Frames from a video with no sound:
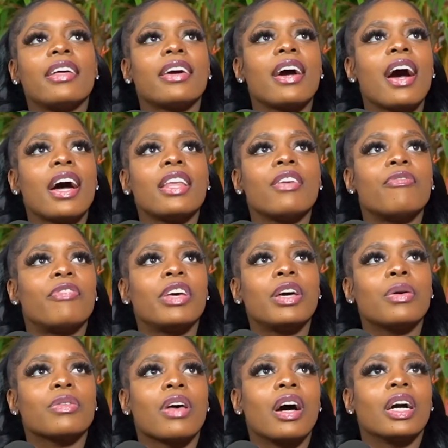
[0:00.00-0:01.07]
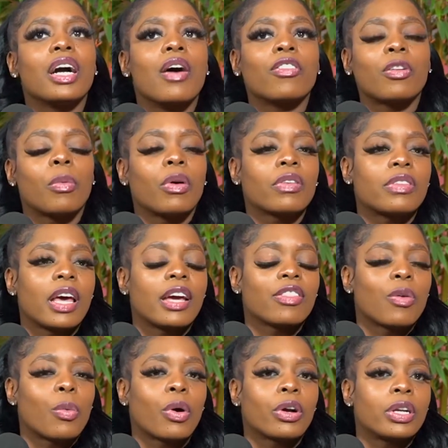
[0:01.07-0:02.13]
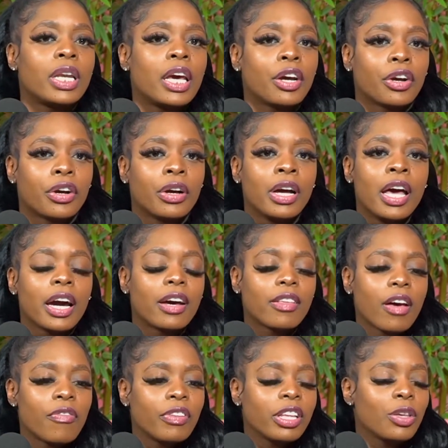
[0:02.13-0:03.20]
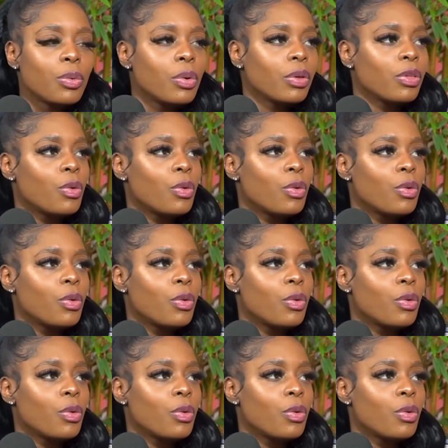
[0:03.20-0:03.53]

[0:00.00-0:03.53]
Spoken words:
kind of feels uncomfortable saying the word nigger because I feel like you